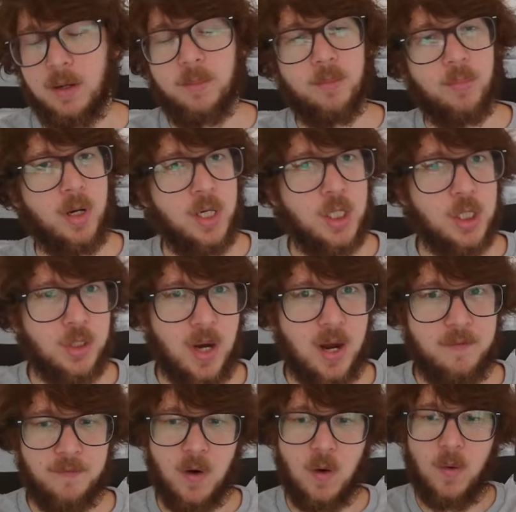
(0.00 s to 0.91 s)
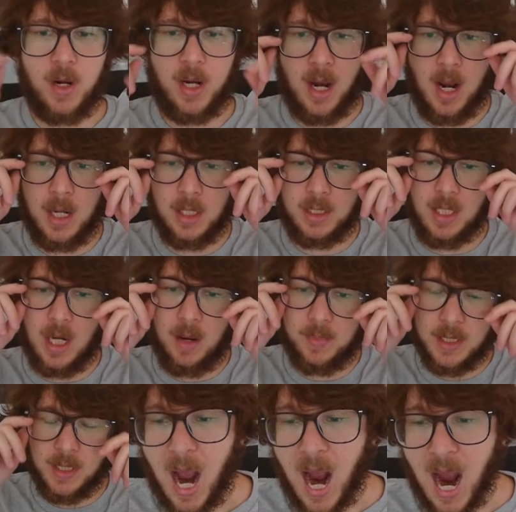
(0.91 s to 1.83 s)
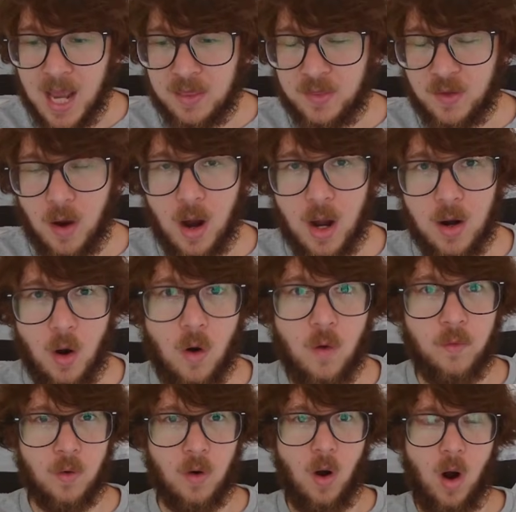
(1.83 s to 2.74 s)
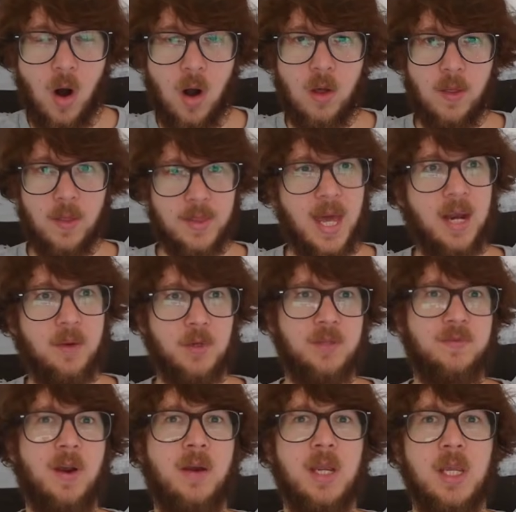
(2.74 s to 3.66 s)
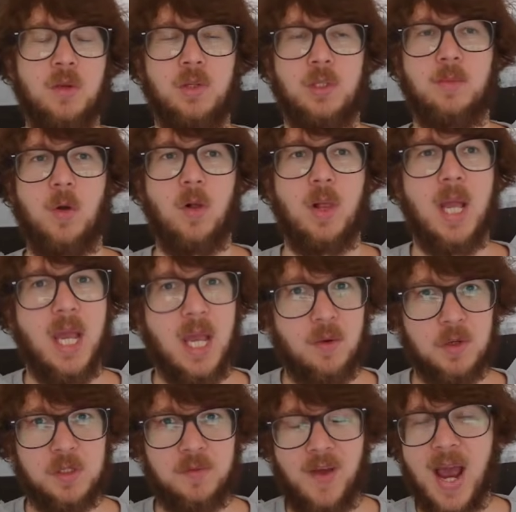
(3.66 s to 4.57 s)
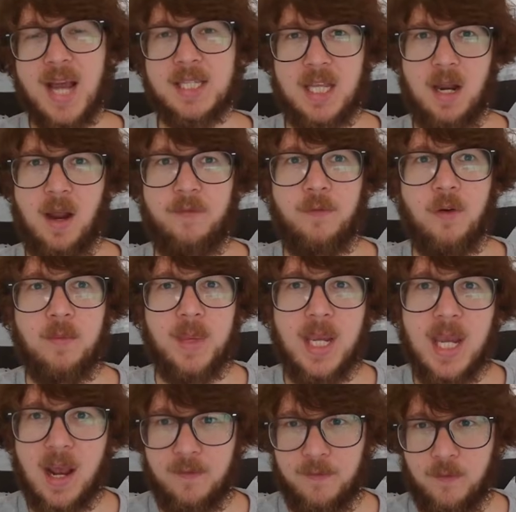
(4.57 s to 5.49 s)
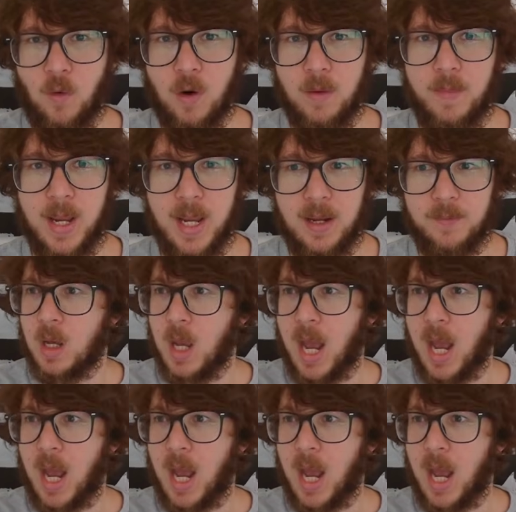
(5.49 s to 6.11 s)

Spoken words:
Pretty straightforward concept. I thought overall that it was very usable. It was fast enough for me at 4-bit.